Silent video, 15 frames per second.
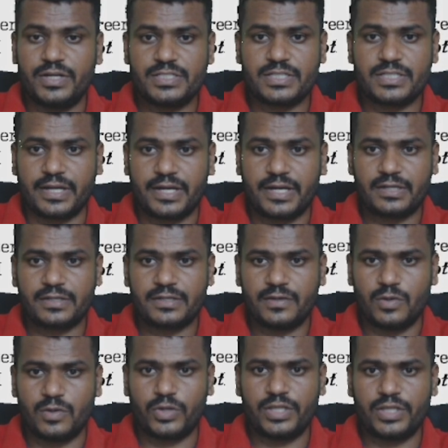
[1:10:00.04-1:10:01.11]
is correct.
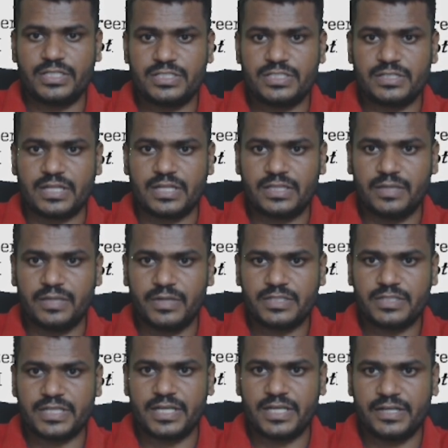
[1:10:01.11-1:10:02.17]
Okay, this is nothing
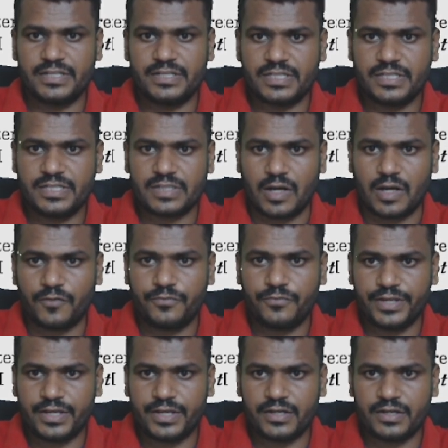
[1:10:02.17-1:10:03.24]
but Sahel region is
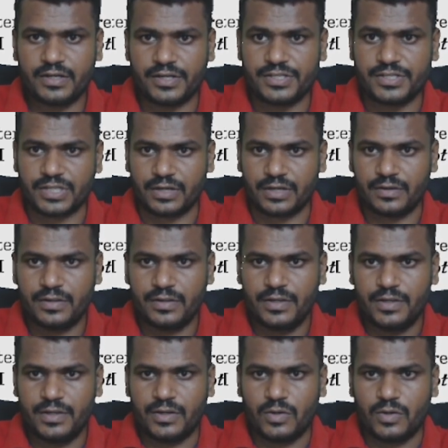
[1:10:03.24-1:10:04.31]
African region.
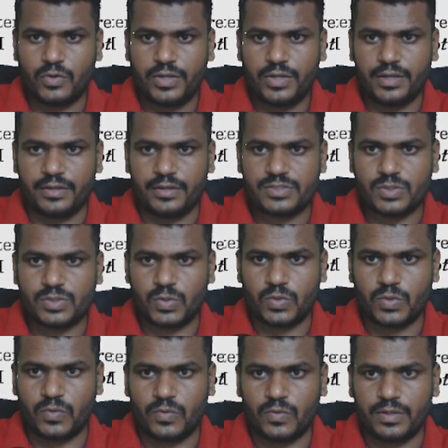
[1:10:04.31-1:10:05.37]
Okay,
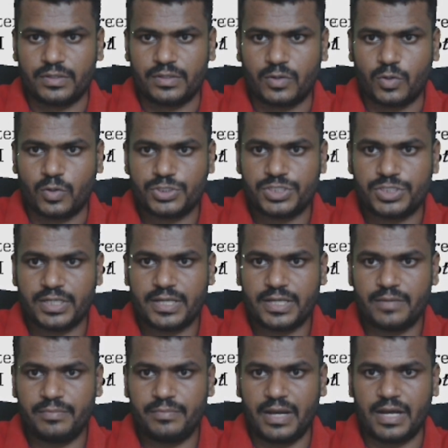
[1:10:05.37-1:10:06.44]
so question
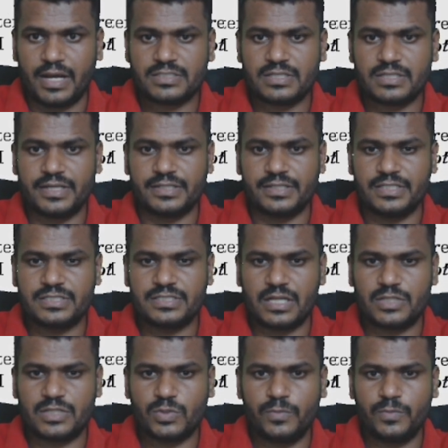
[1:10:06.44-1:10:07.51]
can be asked like this
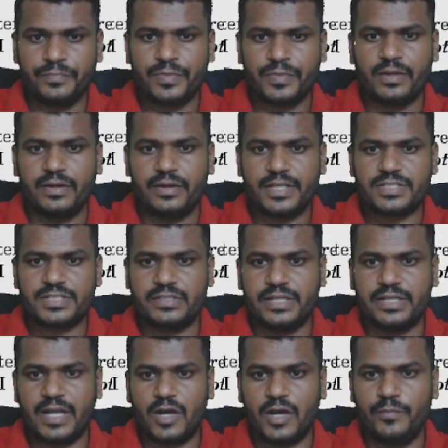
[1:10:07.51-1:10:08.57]
also. Next,
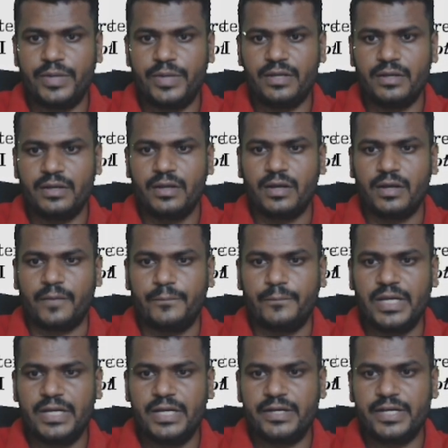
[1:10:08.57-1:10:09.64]
there have been a
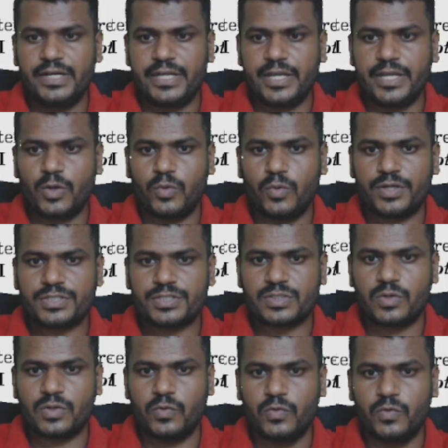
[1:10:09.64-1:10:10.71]
military takeovers,
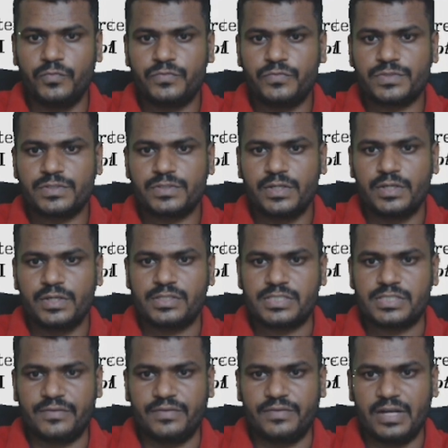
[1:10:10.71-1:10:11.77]
coups,
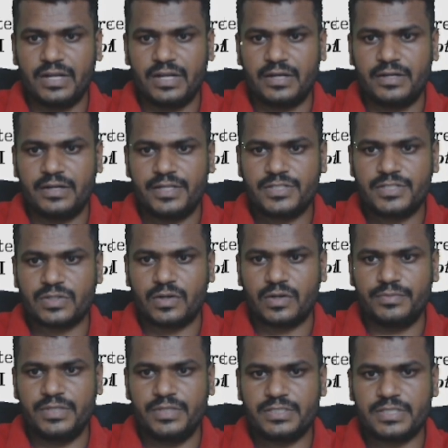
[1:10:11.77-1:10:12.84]
several countries
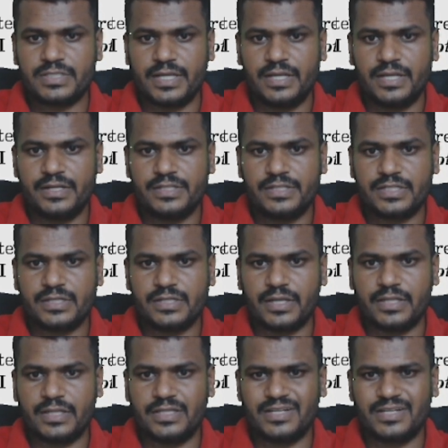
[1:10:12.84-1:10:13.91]
of the Sahel region
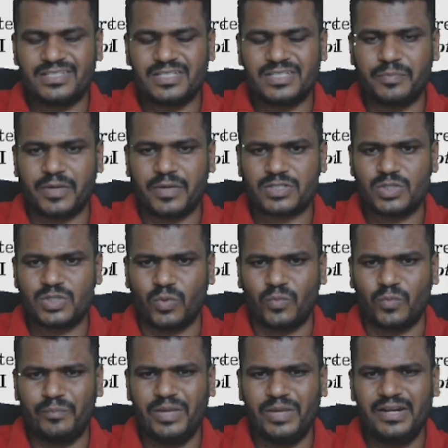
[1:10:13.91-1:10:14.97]
in the recent past.
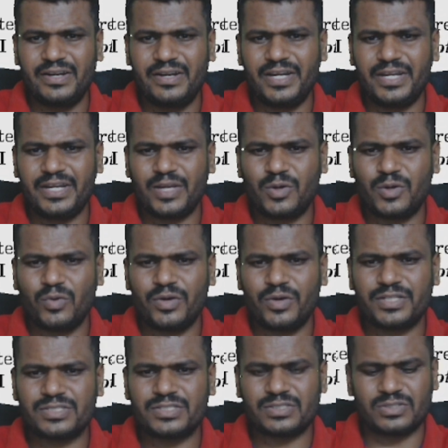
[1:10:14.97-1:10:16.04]
No, military takeover
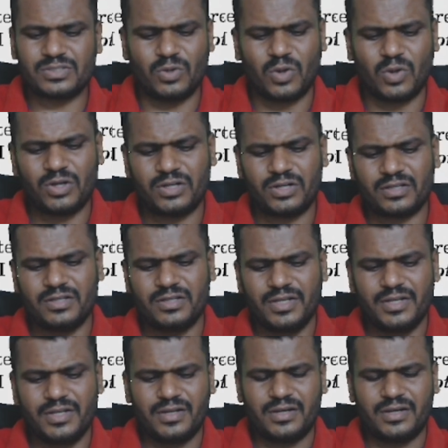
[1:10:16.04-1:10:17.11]
is not
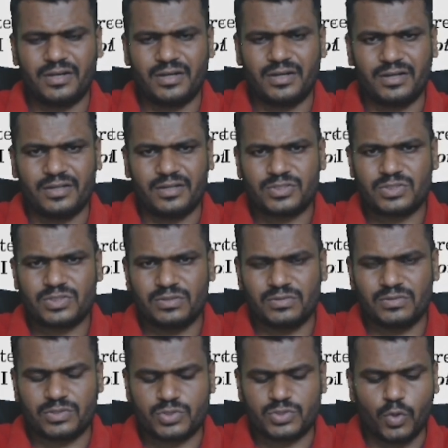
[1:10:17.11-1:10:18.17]

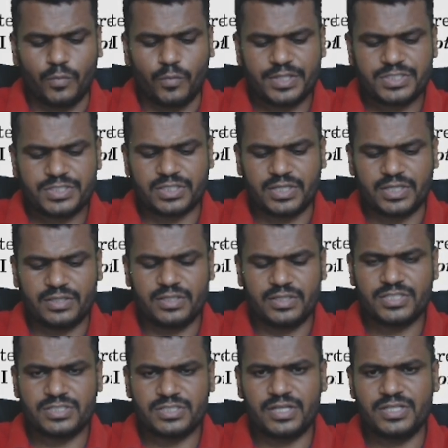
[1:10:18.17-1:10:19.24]
so much in
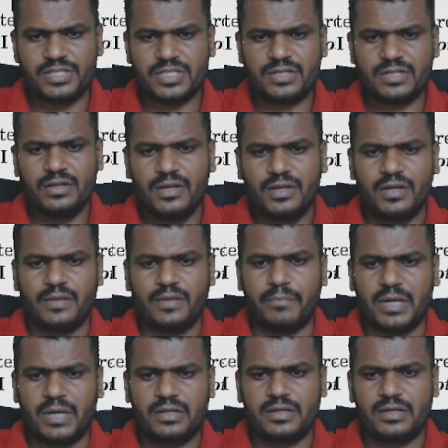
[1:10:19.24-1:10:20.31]
this region,
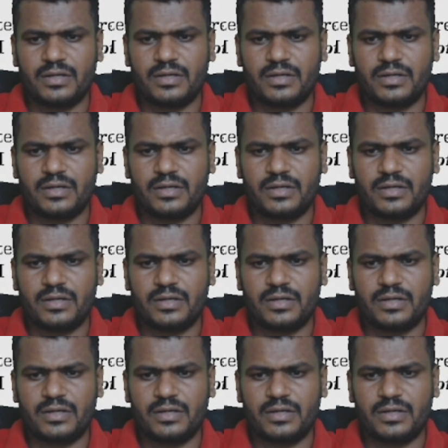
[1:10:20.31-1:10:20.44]
but